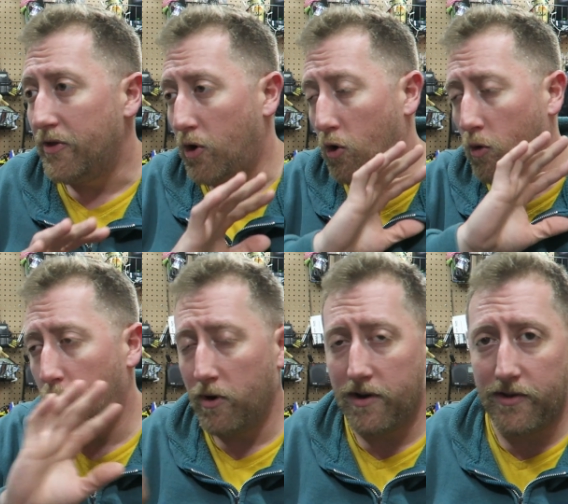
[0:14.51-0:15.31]
The whole
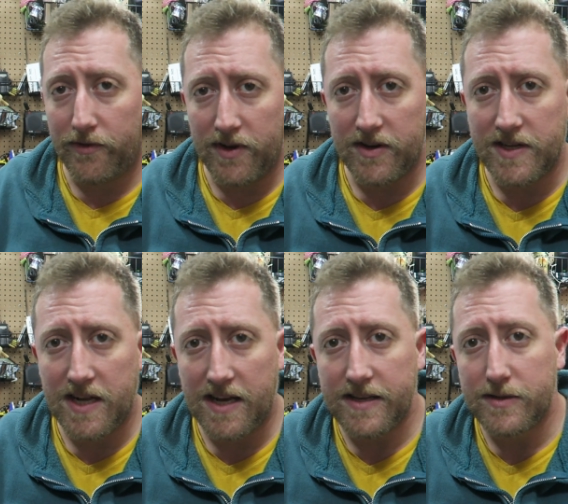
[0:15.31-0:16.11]
point of this video
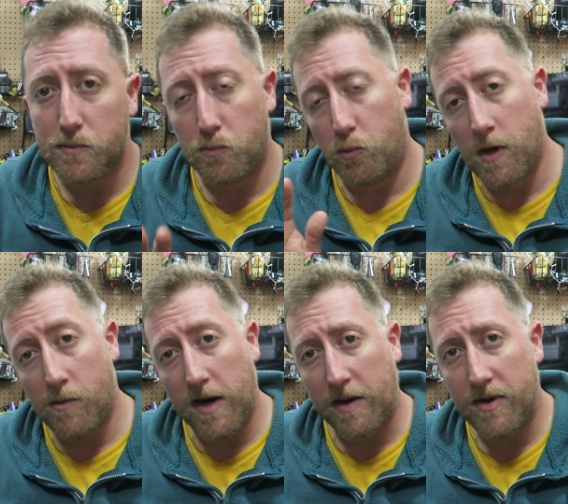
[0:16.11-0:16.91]
today is, would I
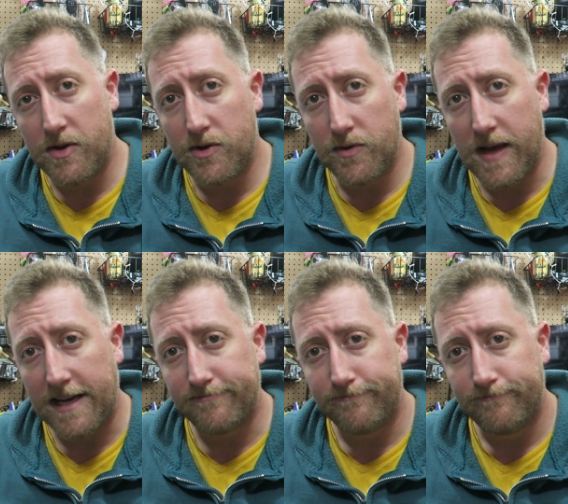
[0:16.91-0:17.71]
recommend you do
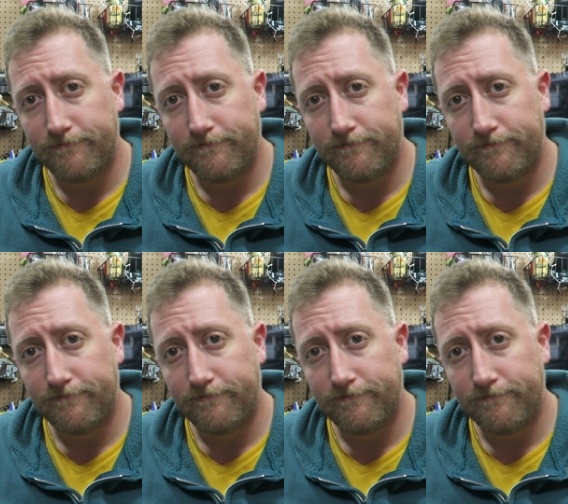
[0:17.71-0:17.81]
that?